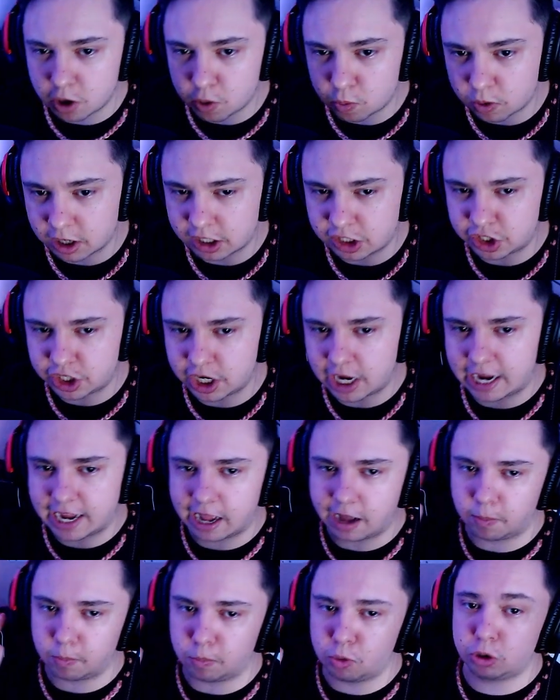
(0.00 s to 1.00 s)
want to check
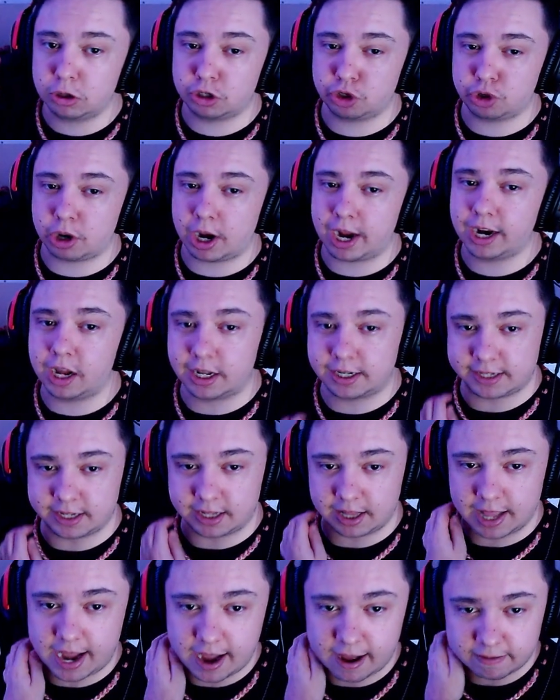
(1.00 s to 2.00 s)
out more Try Not to
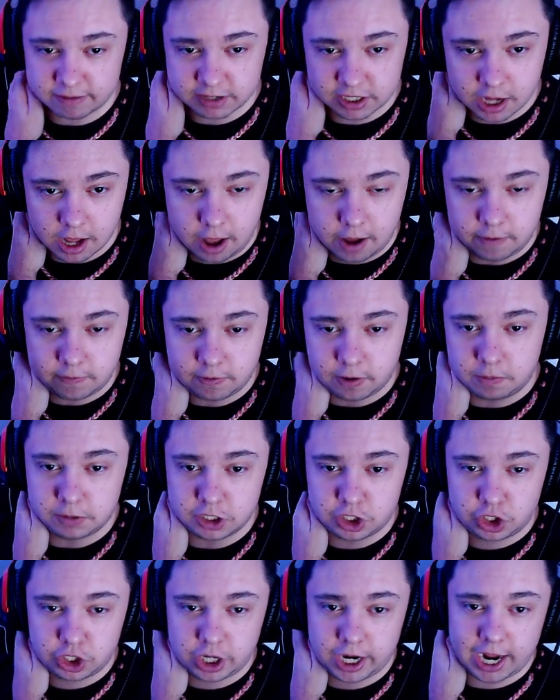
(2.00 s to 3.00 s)
Laughs from
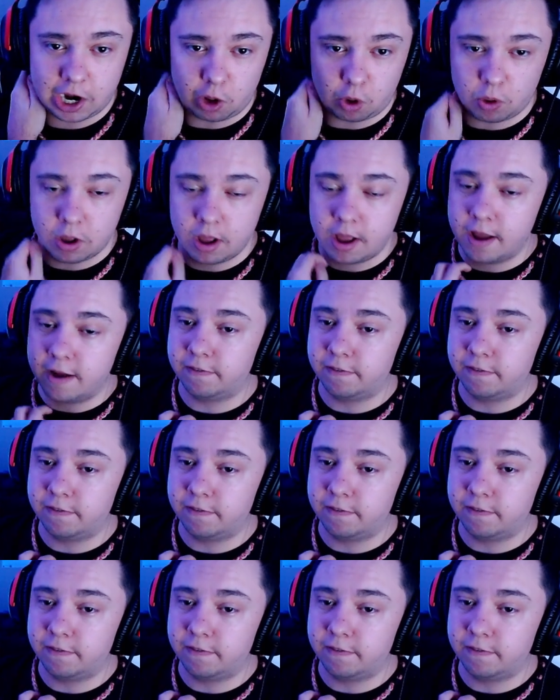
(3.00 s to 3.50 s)
this channel,